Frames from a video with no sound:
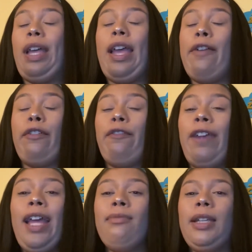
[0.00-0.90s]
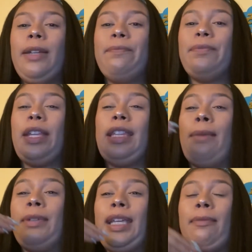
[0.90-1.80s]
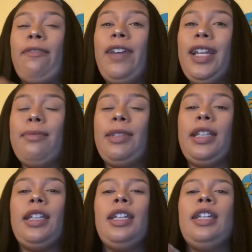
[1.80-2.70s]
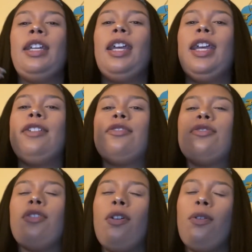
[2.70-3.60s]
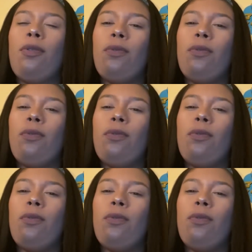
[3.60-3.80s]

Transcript: fanned me and that became a fan of me. And so